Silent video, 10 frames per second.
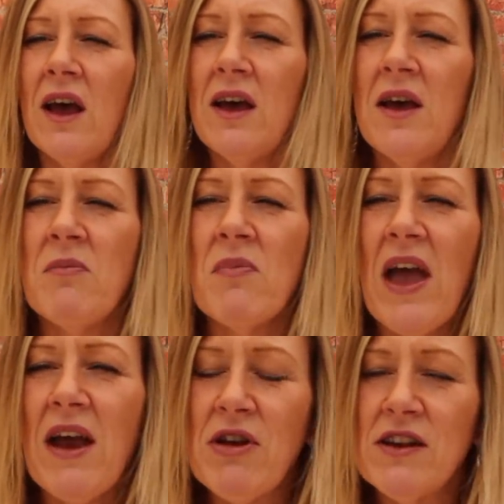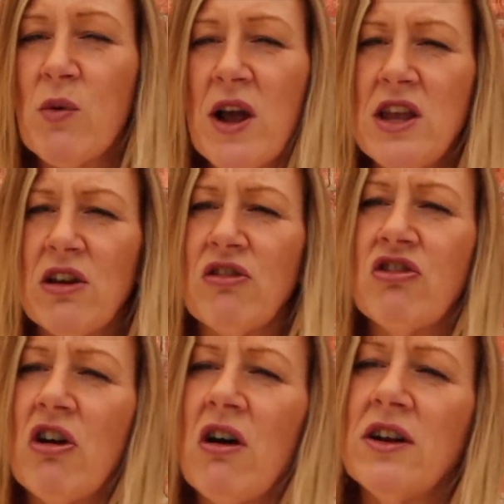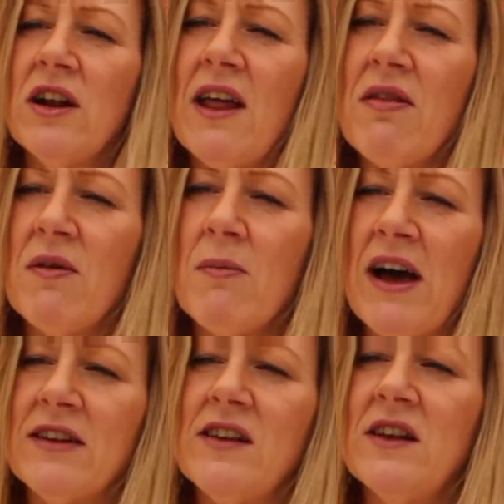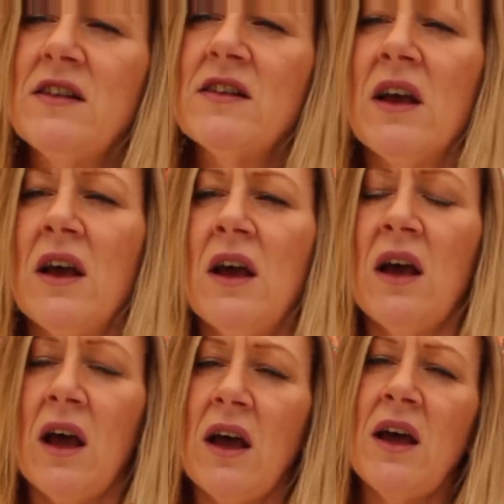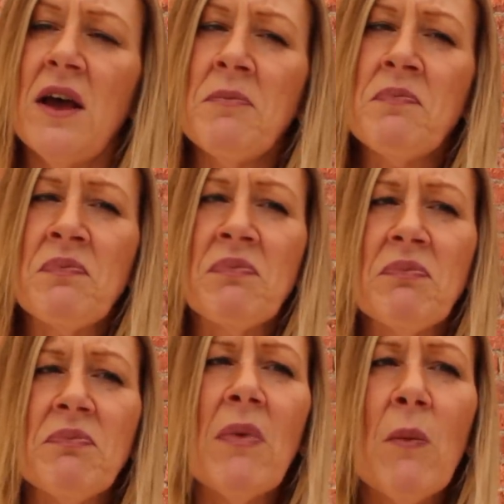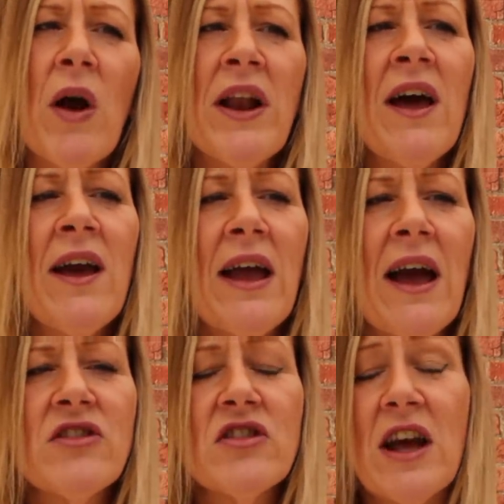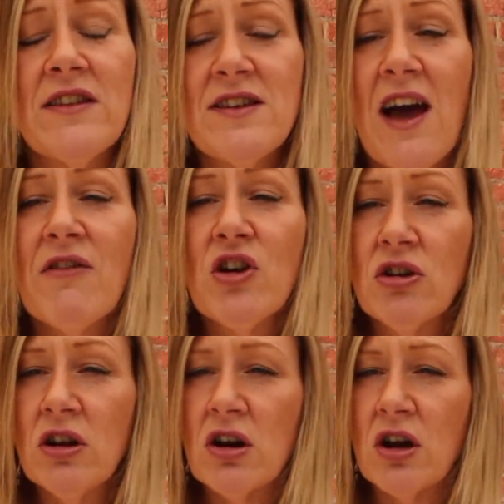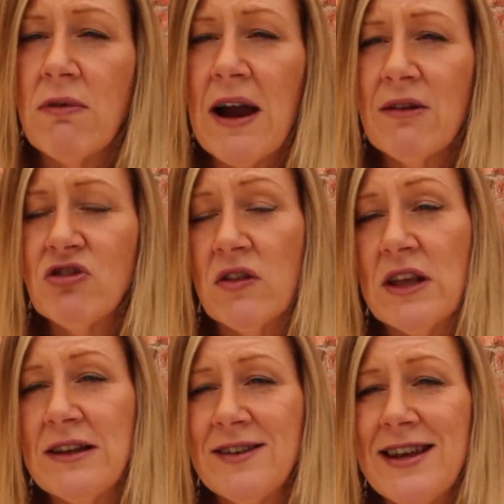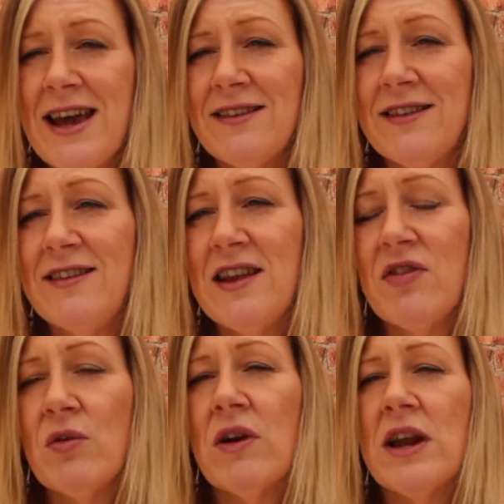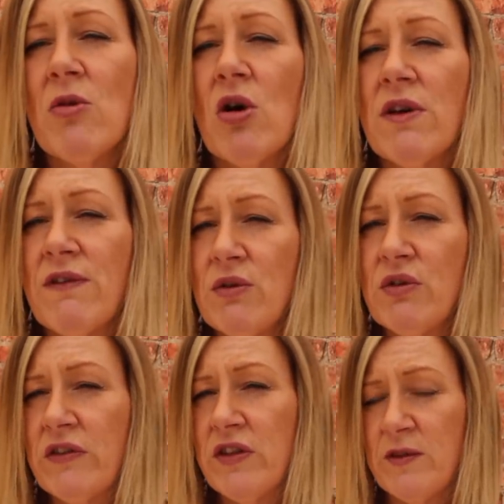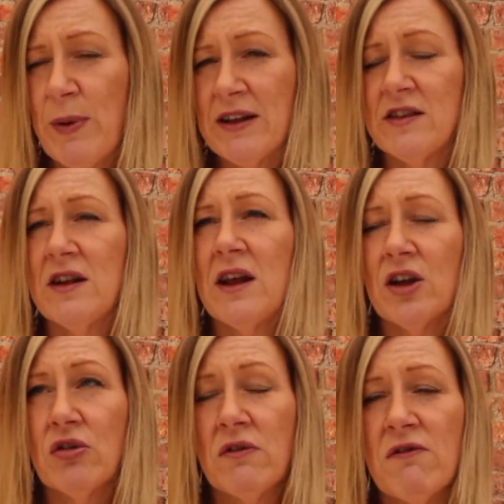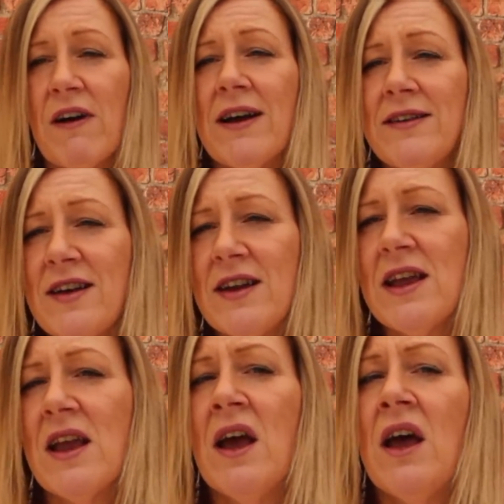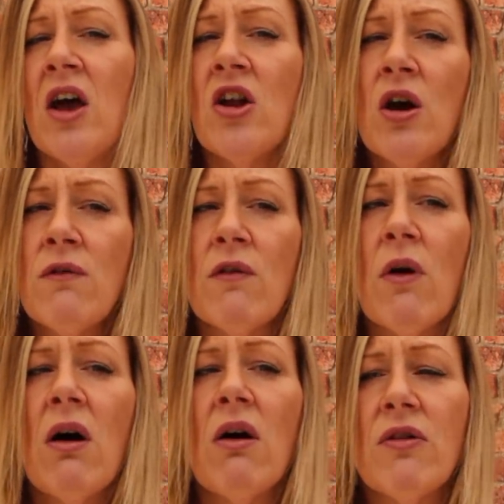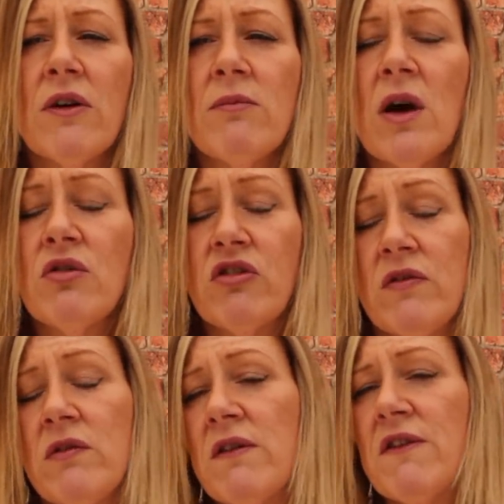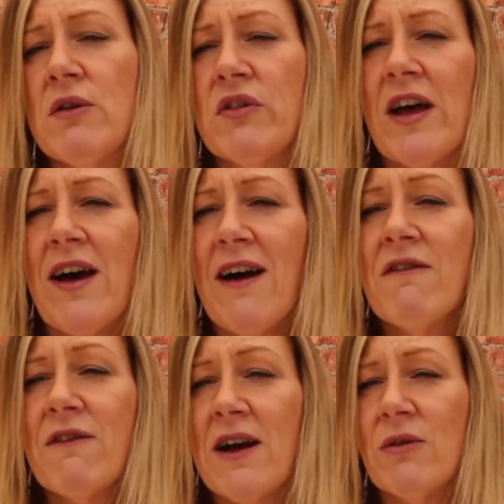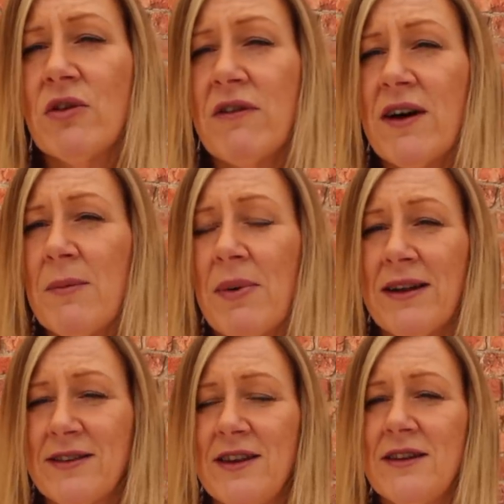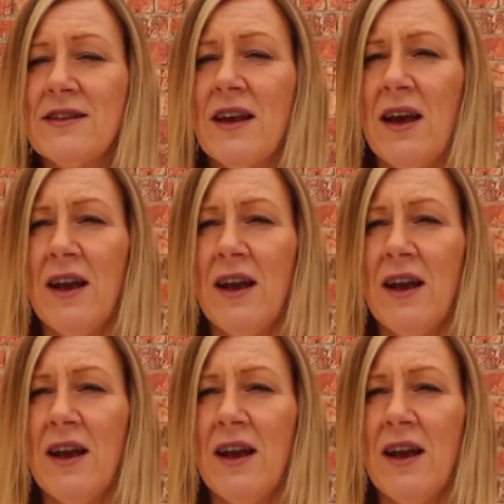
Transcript: um, areas where you can shorten and lengthen patterns. Um, when I had, a, I did have a good look around on the internet to see if there were any more reviews of this pattern, and I couldn't find any. And overall, the most of the reviews that I have found of I Am Patterns